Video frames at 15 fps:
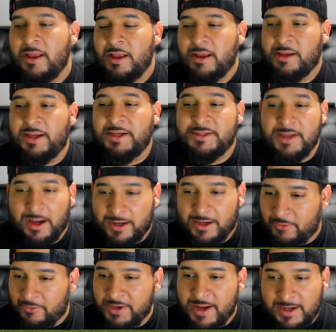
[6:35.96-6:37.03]
He's not going
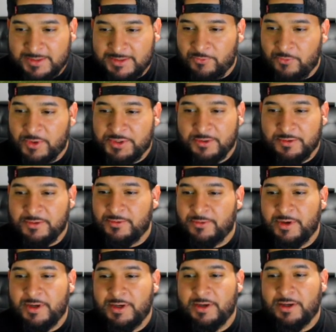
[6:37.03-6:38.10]
to react to what you're
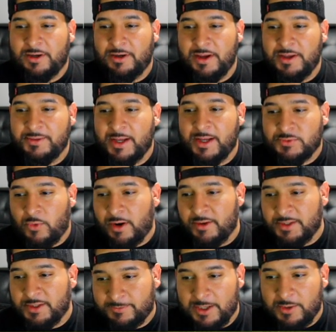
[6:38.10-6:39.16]
doing, and that's why
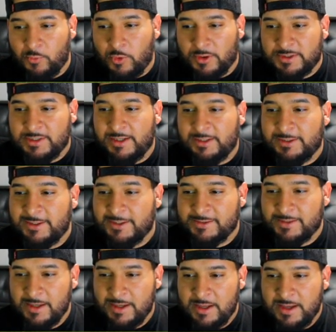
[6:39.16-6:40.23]
this play works like
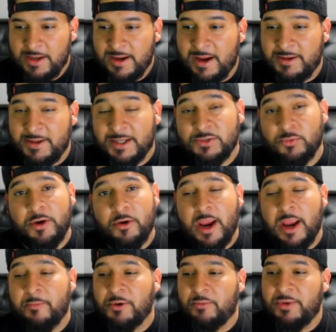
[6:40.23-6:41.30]
this, and that's why
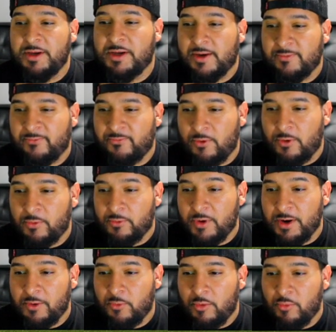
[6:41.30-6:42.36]
you're able to beat cover 4. We're
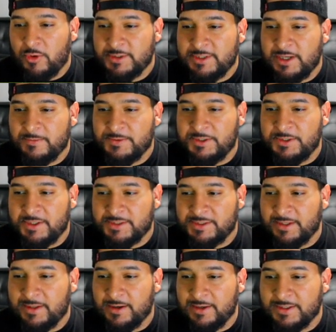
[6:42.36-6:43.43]
running one more time so you can
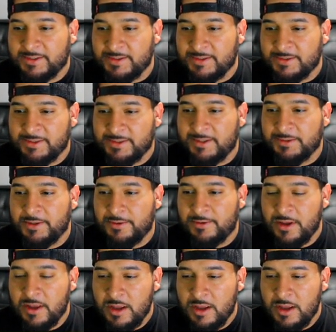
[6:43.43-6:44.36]
see that it is consistent, though.